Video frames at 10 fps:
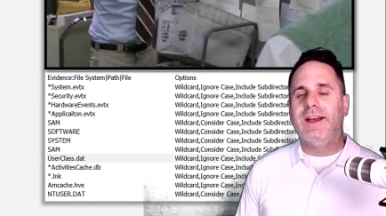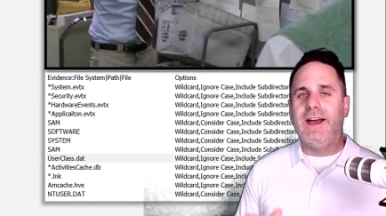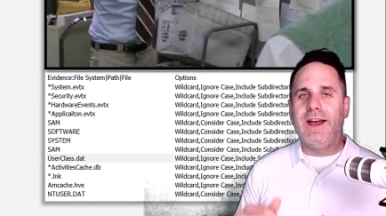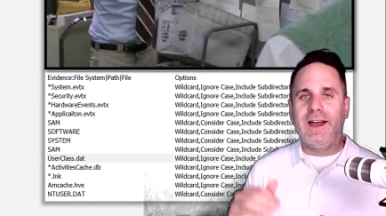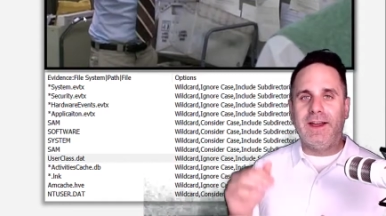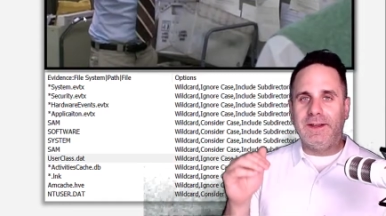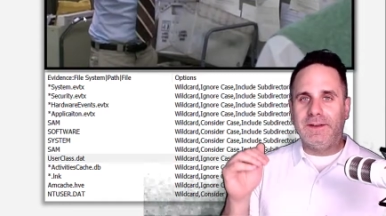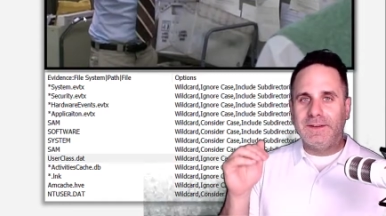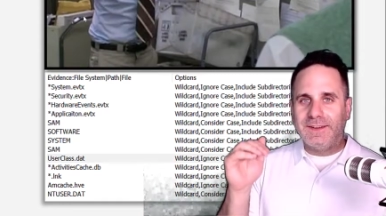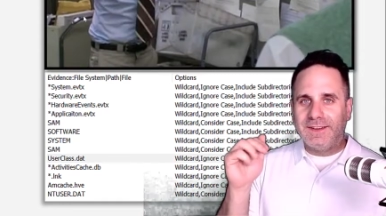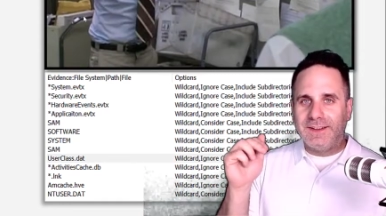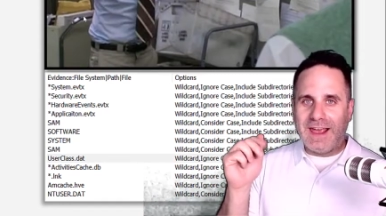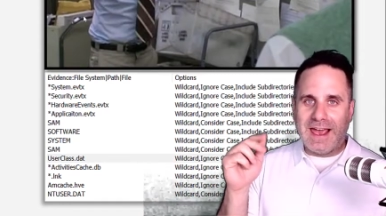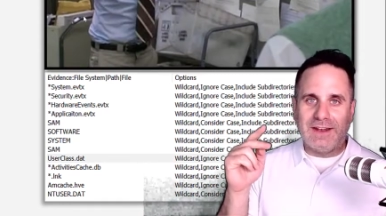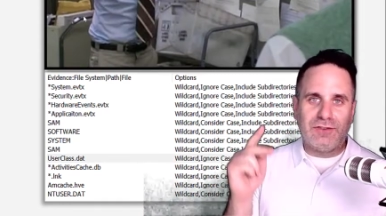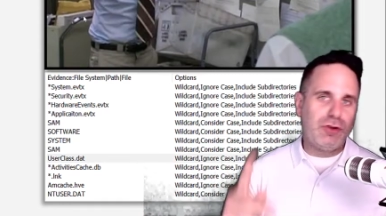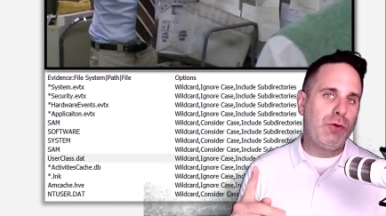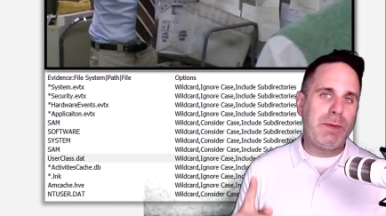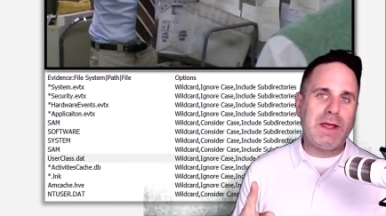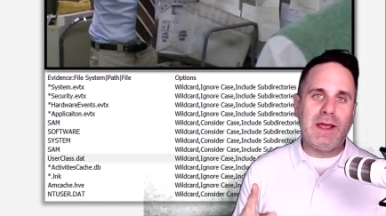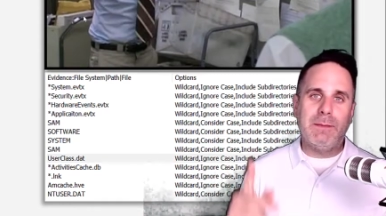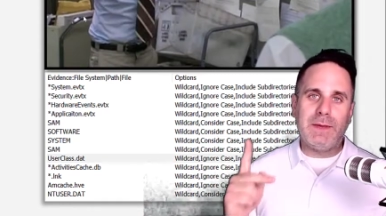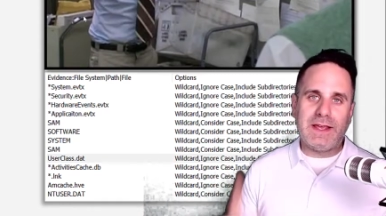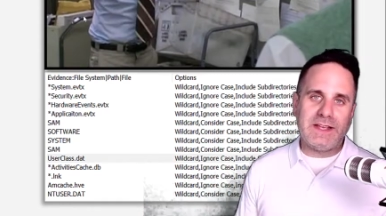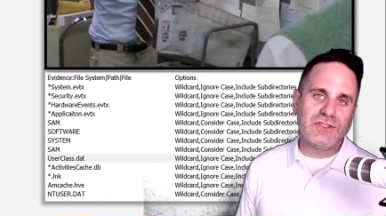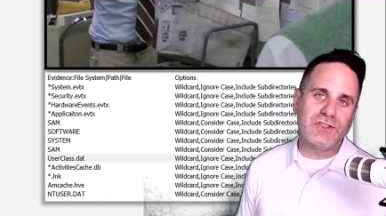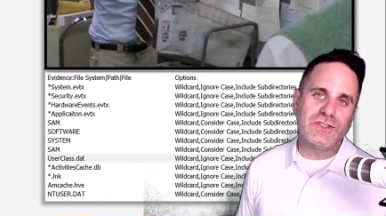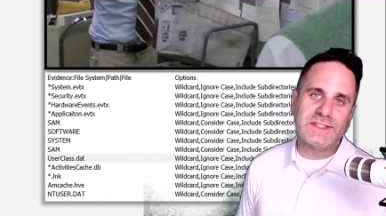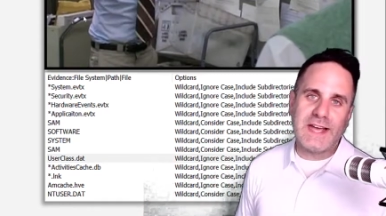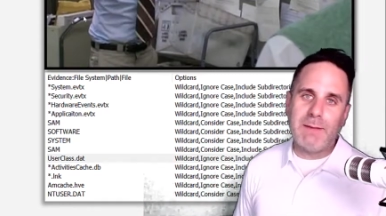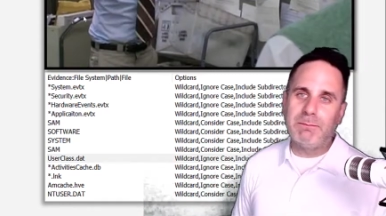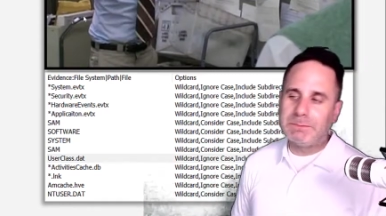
at 2 p.m. Eastern time.